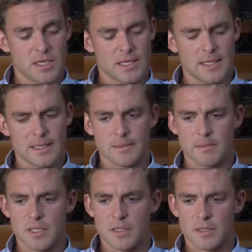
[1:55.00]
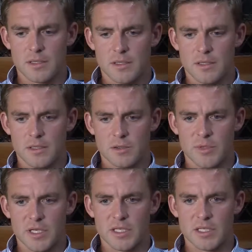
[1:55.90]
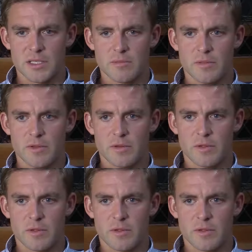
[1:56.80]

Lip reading: Who's behind him?